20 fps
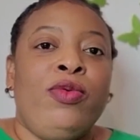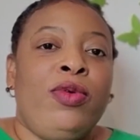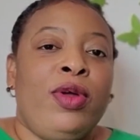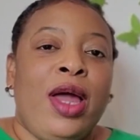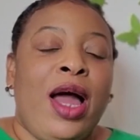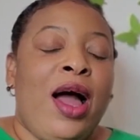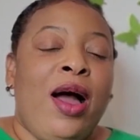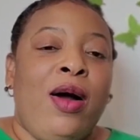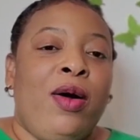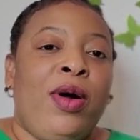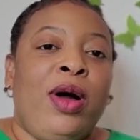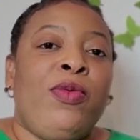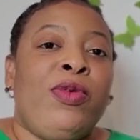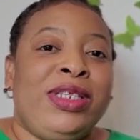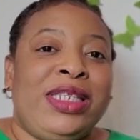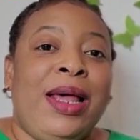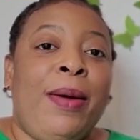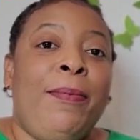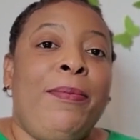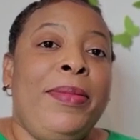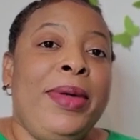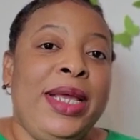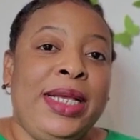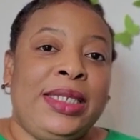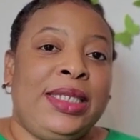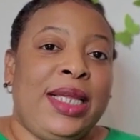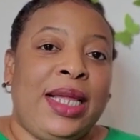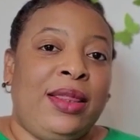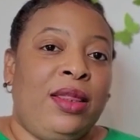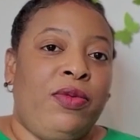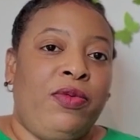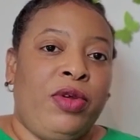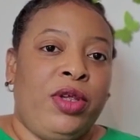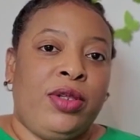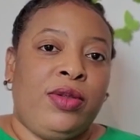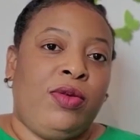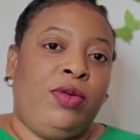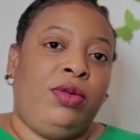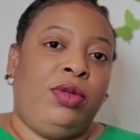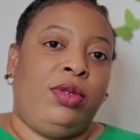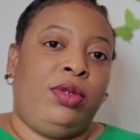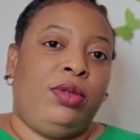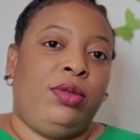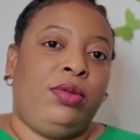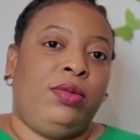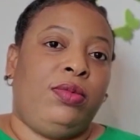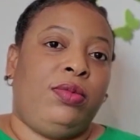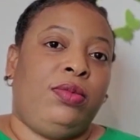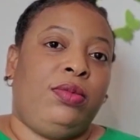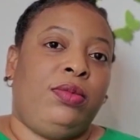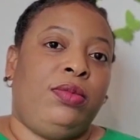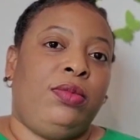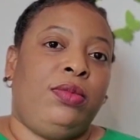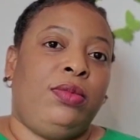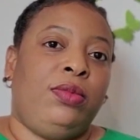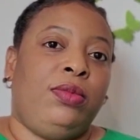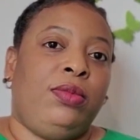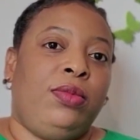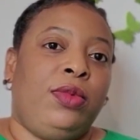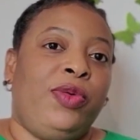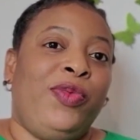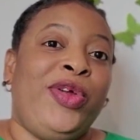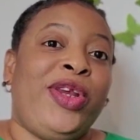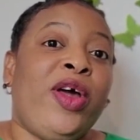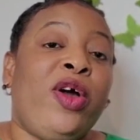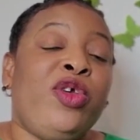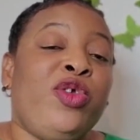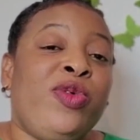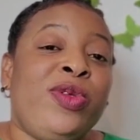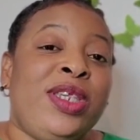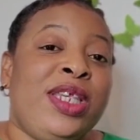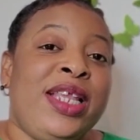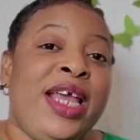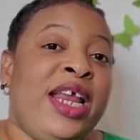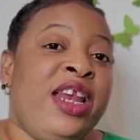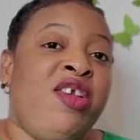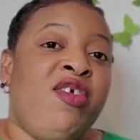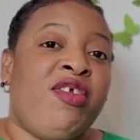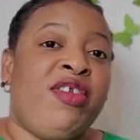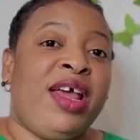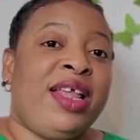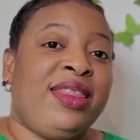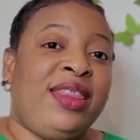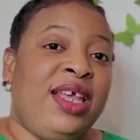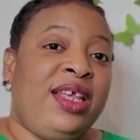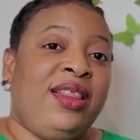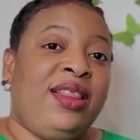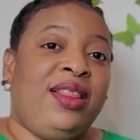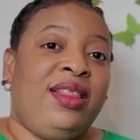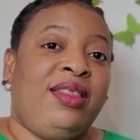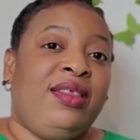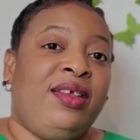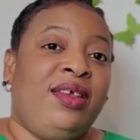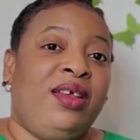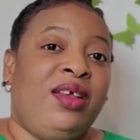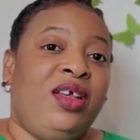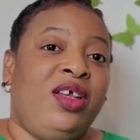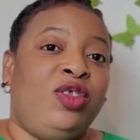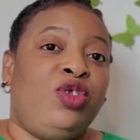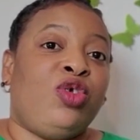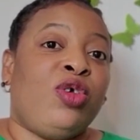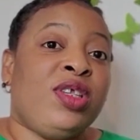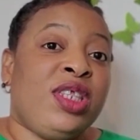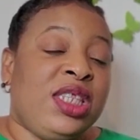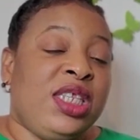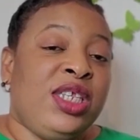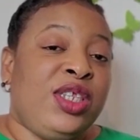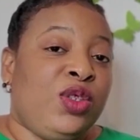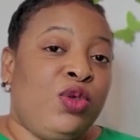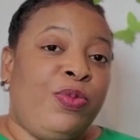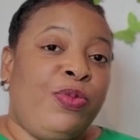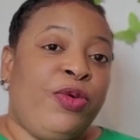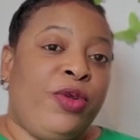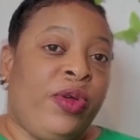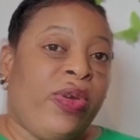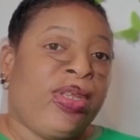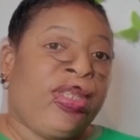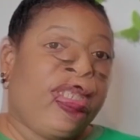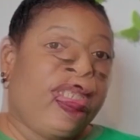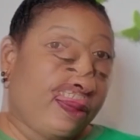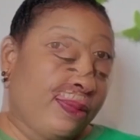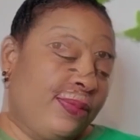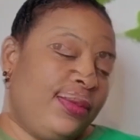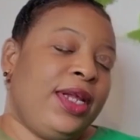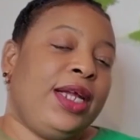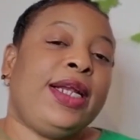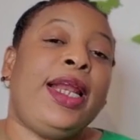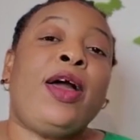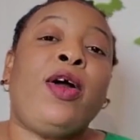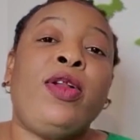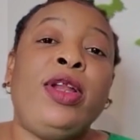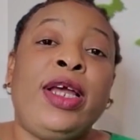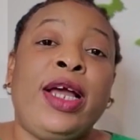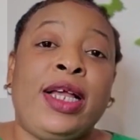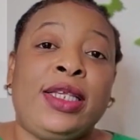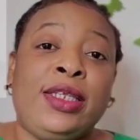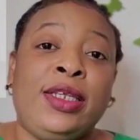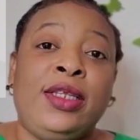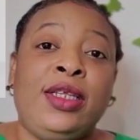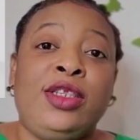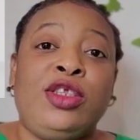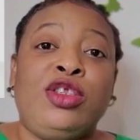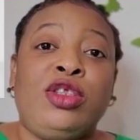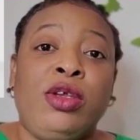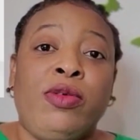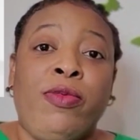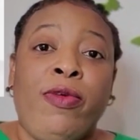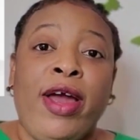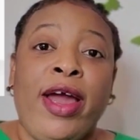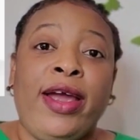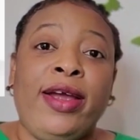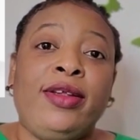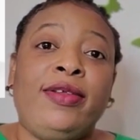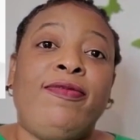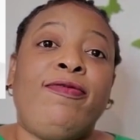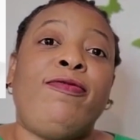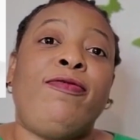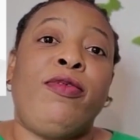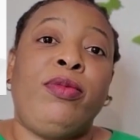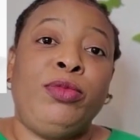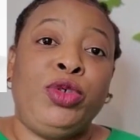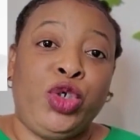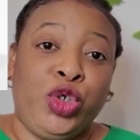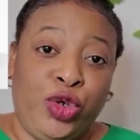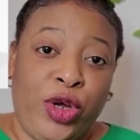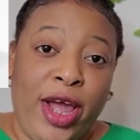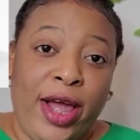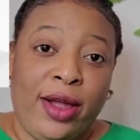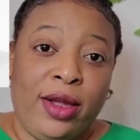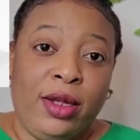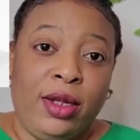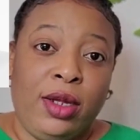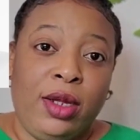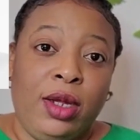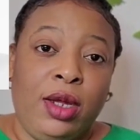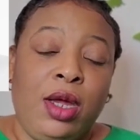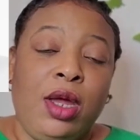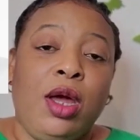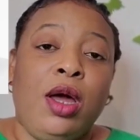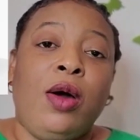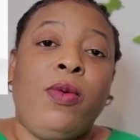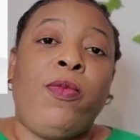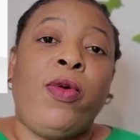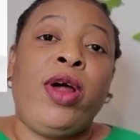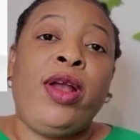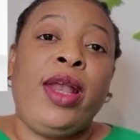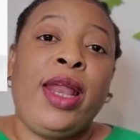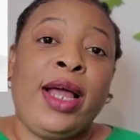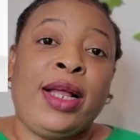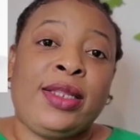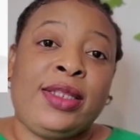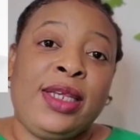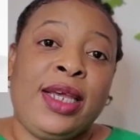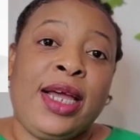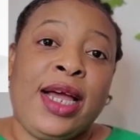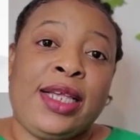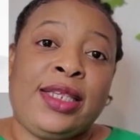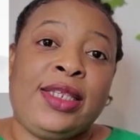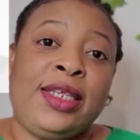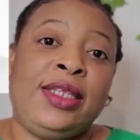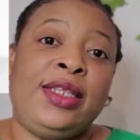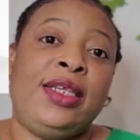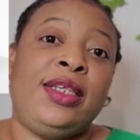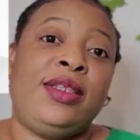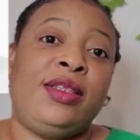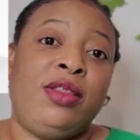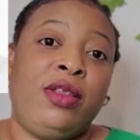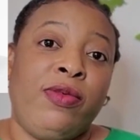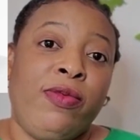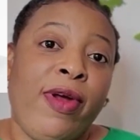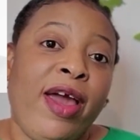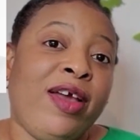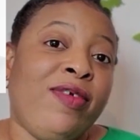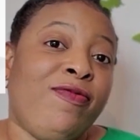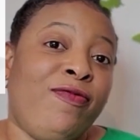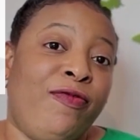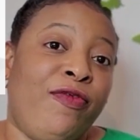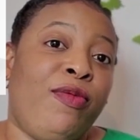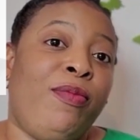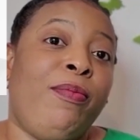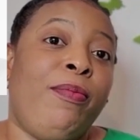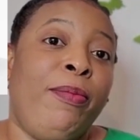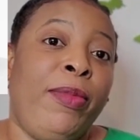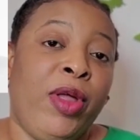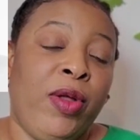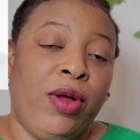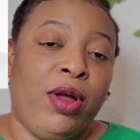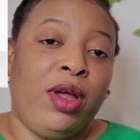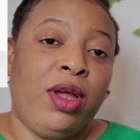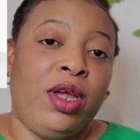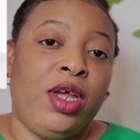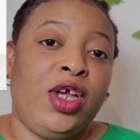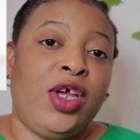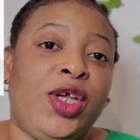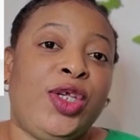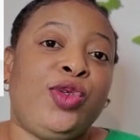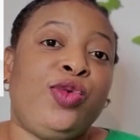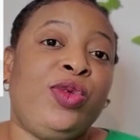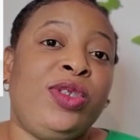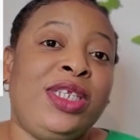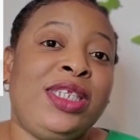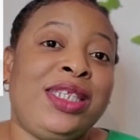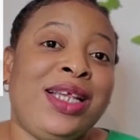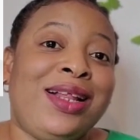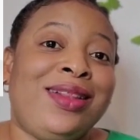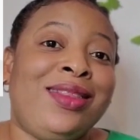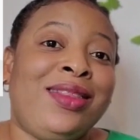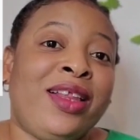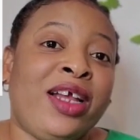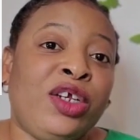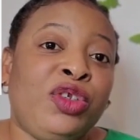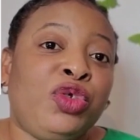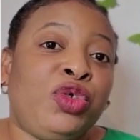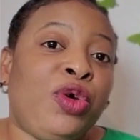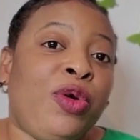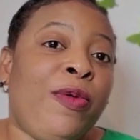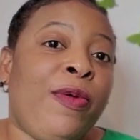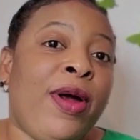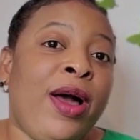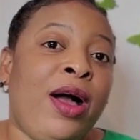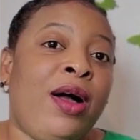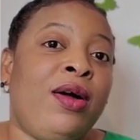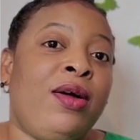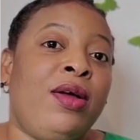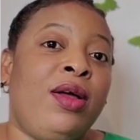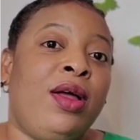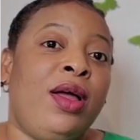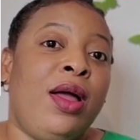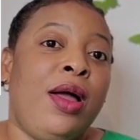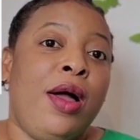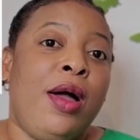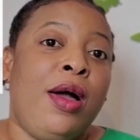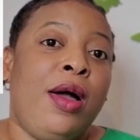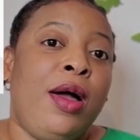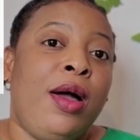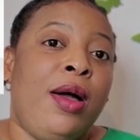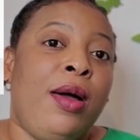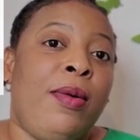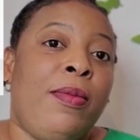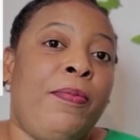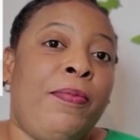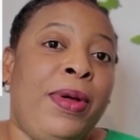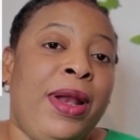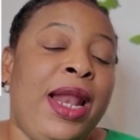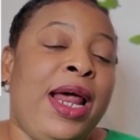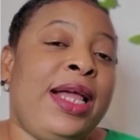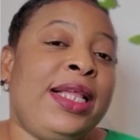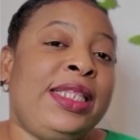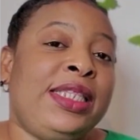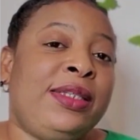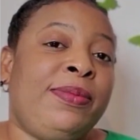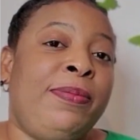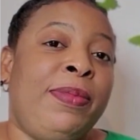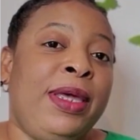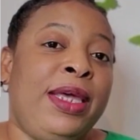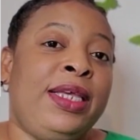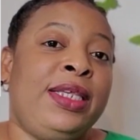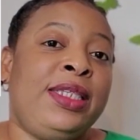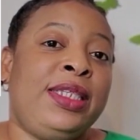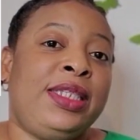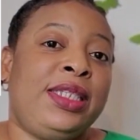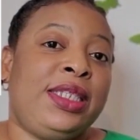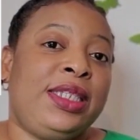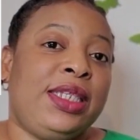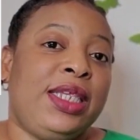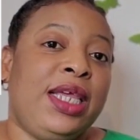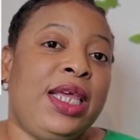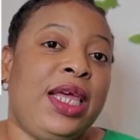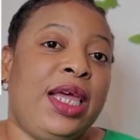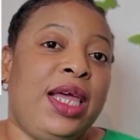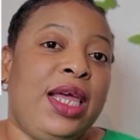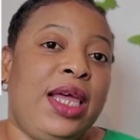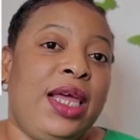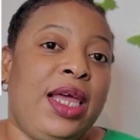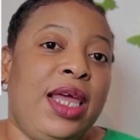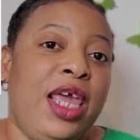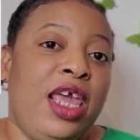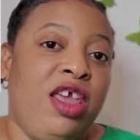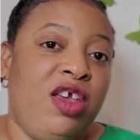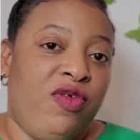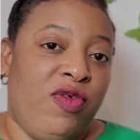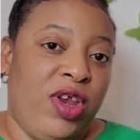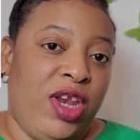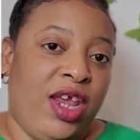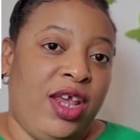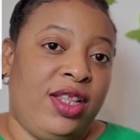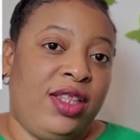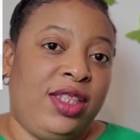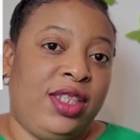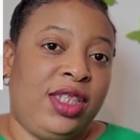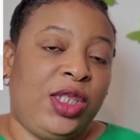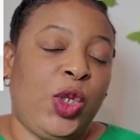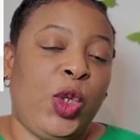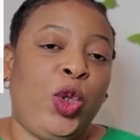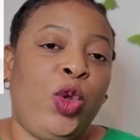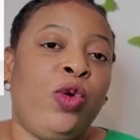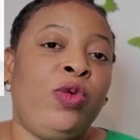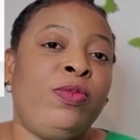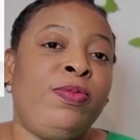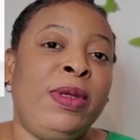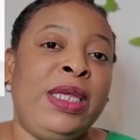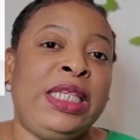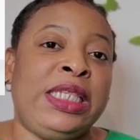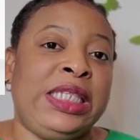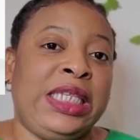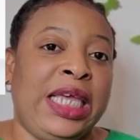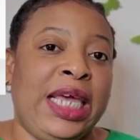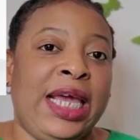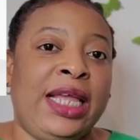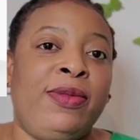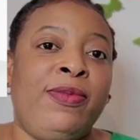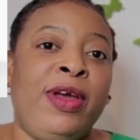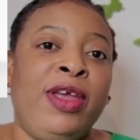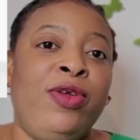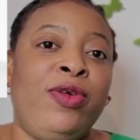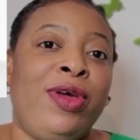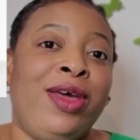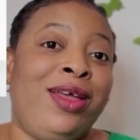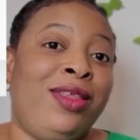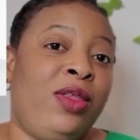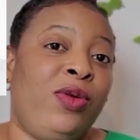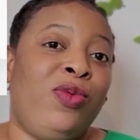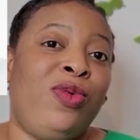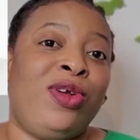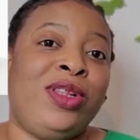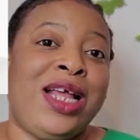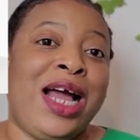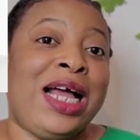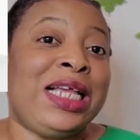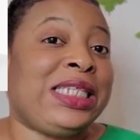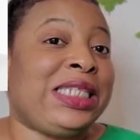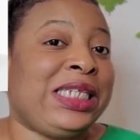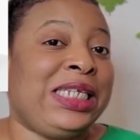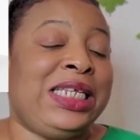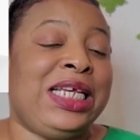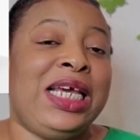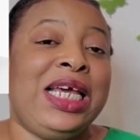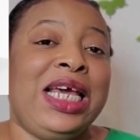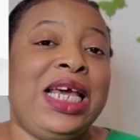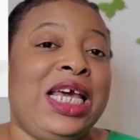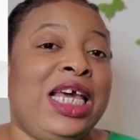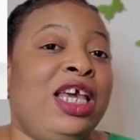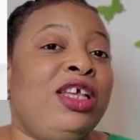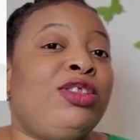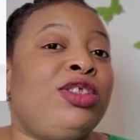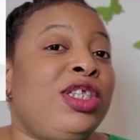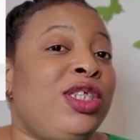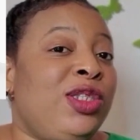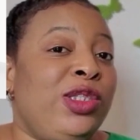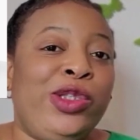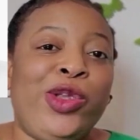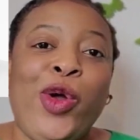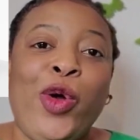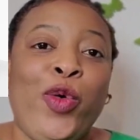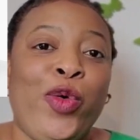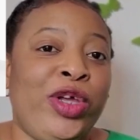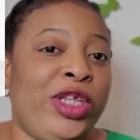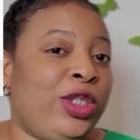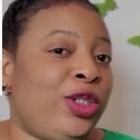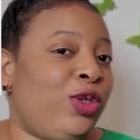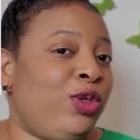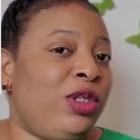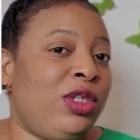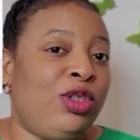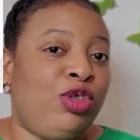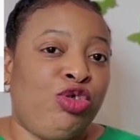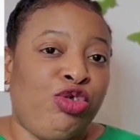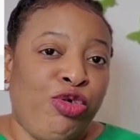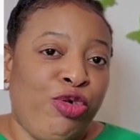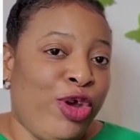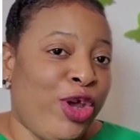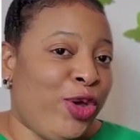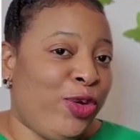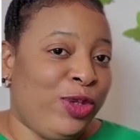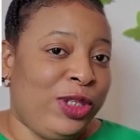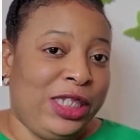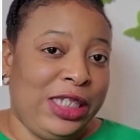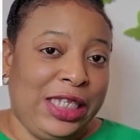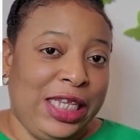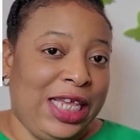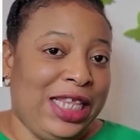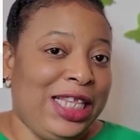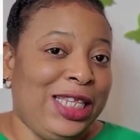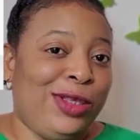I was amazed at the results. Without using any other thing, just these two products. Glycolic acid is derived from sugar, while lactic acid is derived from milk. So these are natural, plant-based ingredients. So don't be scared when you hear the word acid. It is not going to destroy your skin.